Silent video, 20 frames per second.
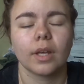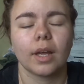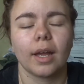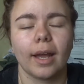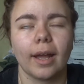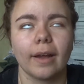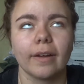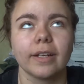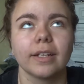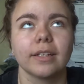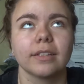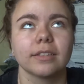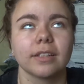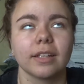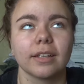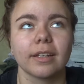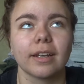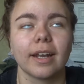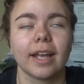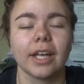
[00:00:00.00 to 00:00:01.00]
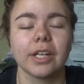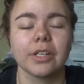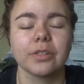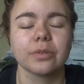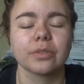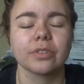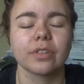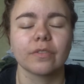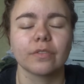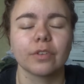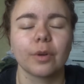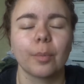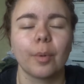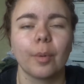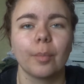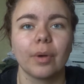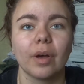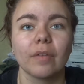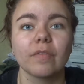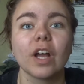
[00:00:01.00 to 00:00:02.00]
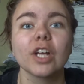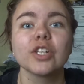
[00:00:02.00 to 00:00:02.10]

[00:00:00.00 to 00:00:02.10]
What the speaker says: Harry is like an angel sent from above,